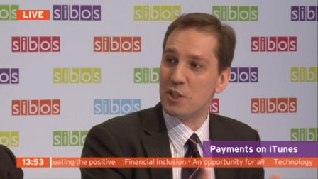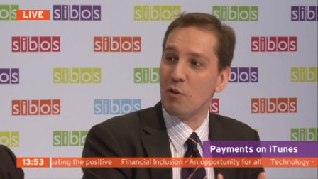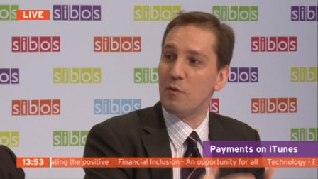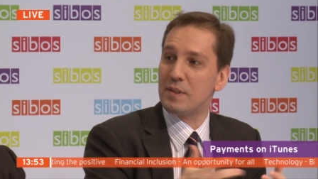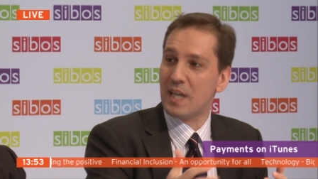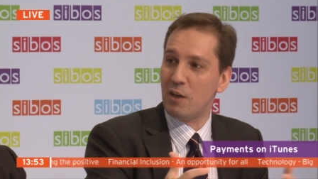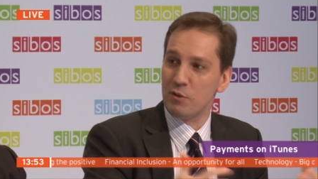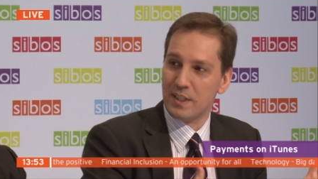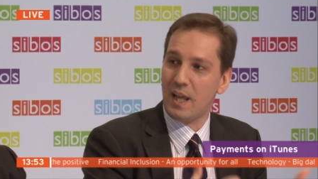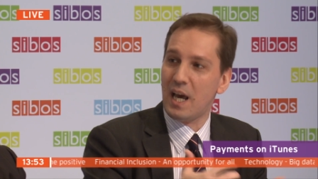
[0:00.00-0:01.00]
manage all the
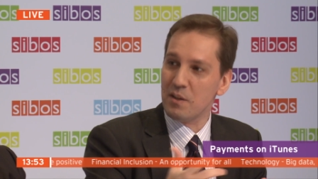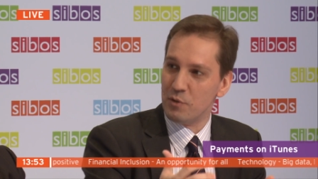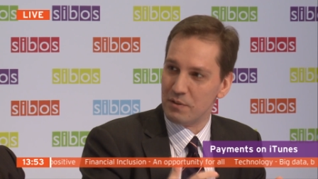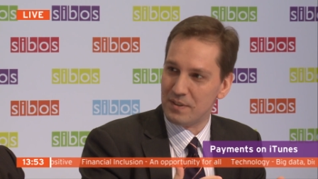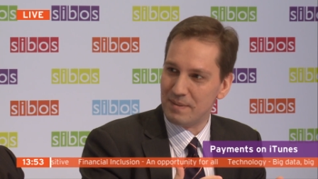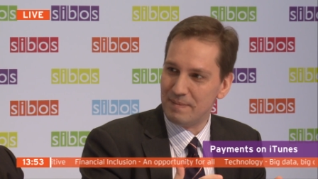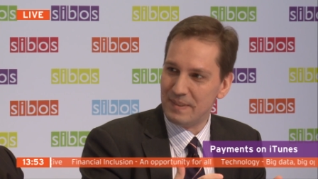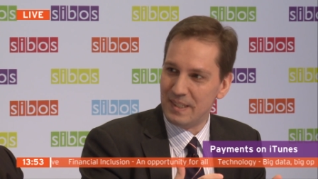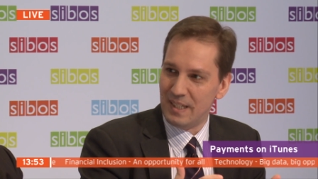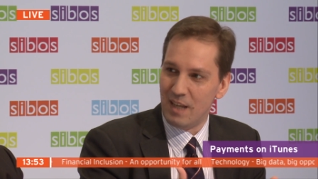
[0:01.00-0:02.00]
silos and align those?
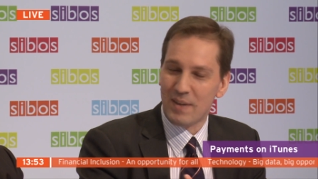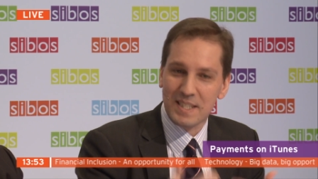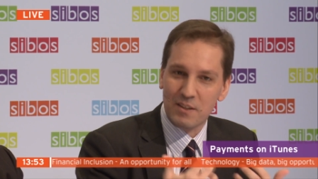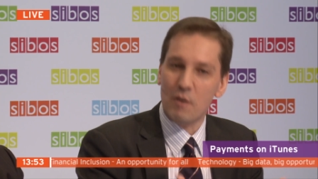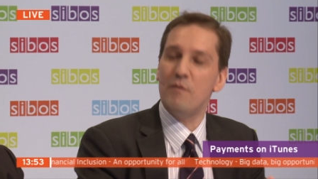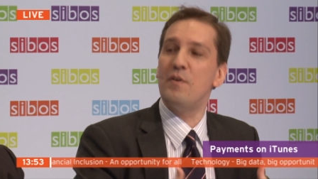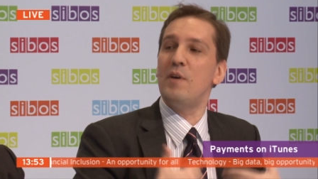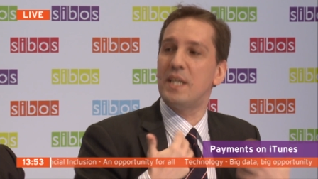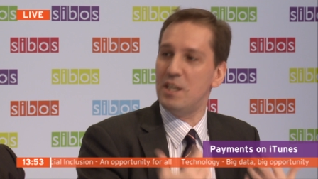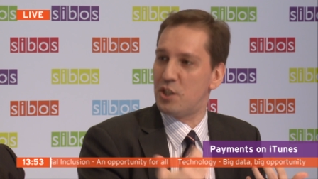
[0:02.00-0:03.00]
And that's a
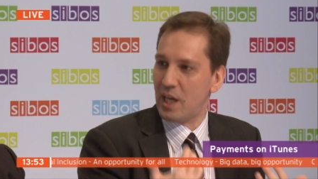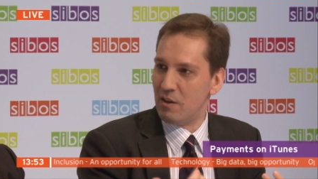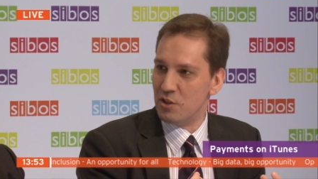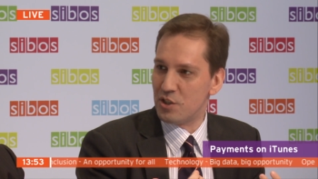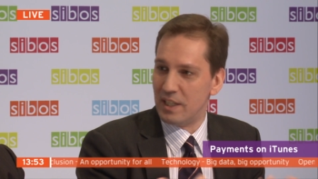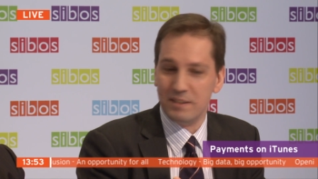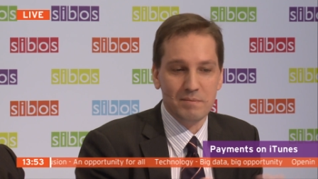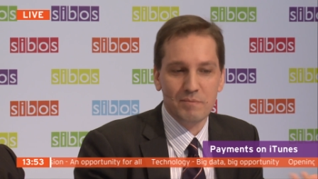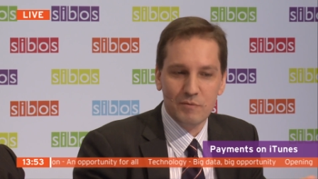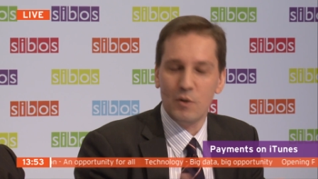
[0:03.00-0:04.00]
very key challenge
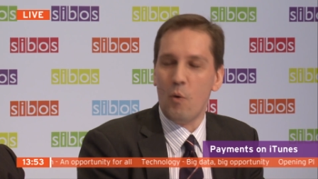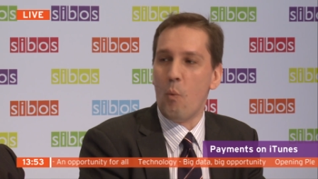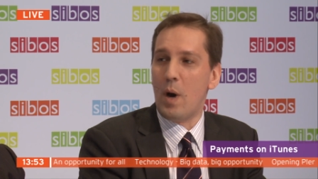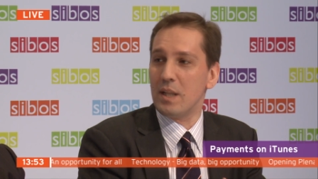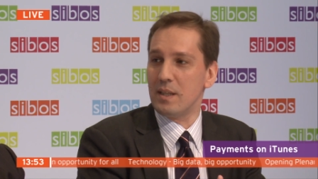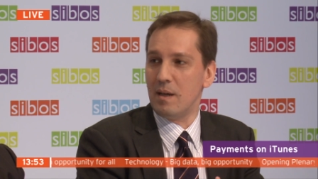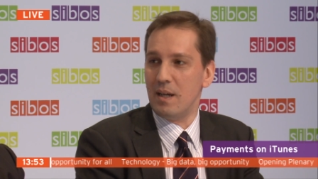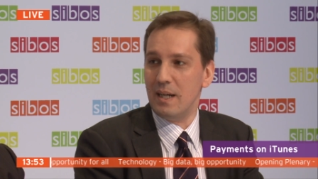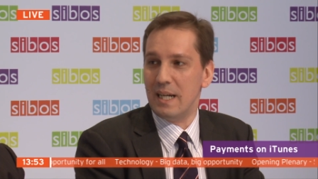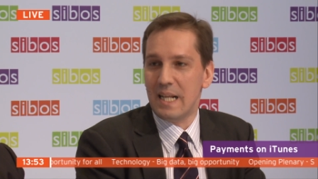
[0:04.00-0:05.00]
and one
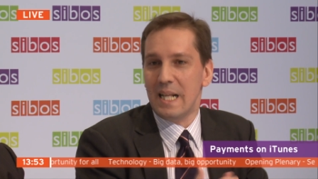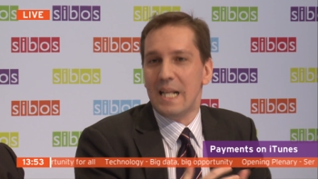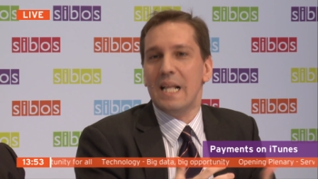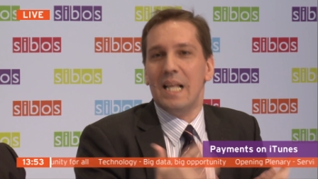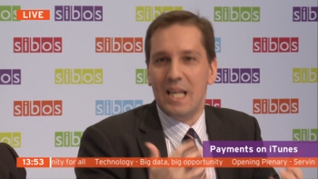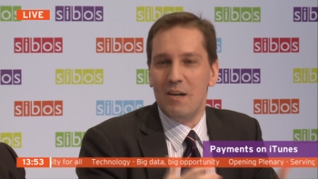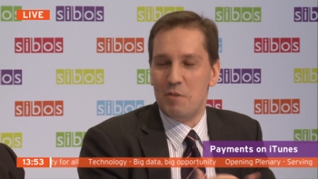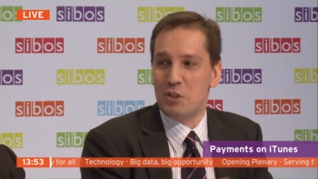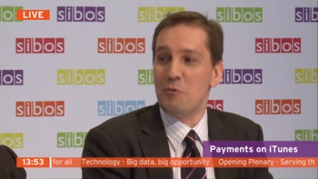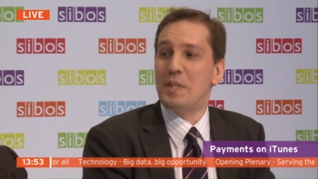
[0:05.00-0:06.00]
uh,
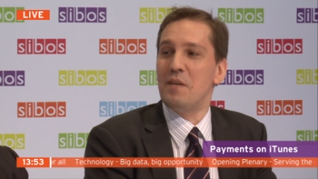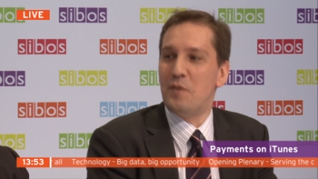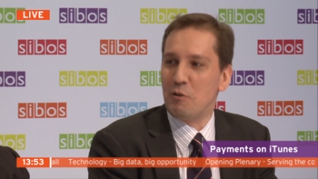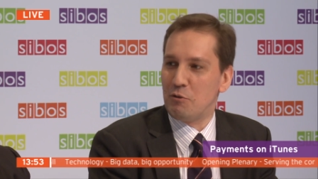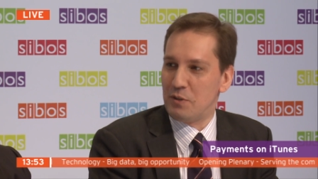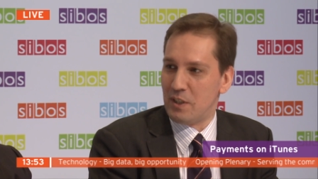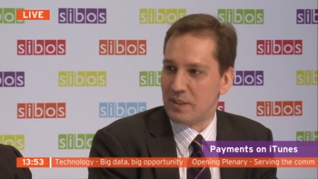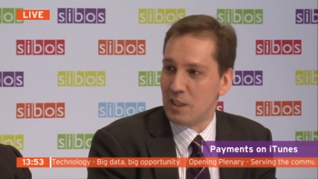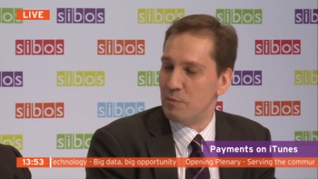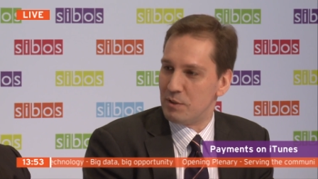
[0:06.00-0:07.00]
which will be difficult to
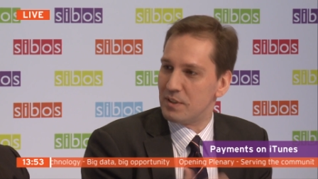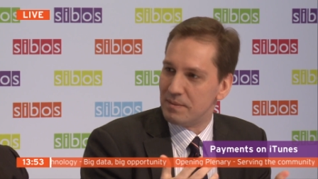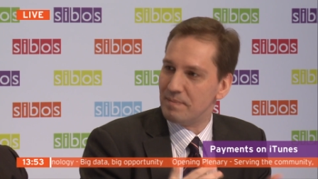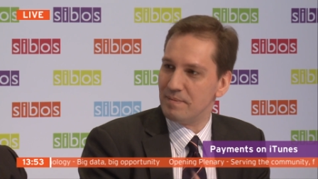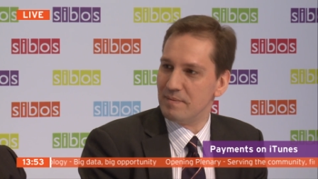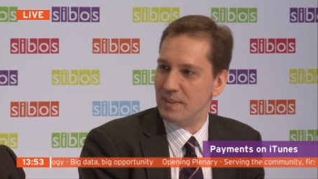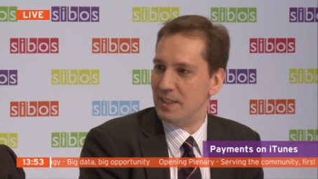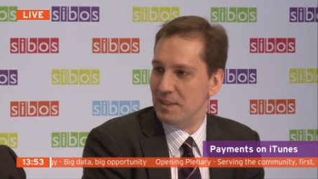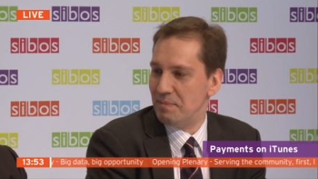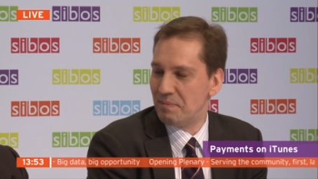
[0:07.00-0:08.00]
sort out. But it's, it's, it's,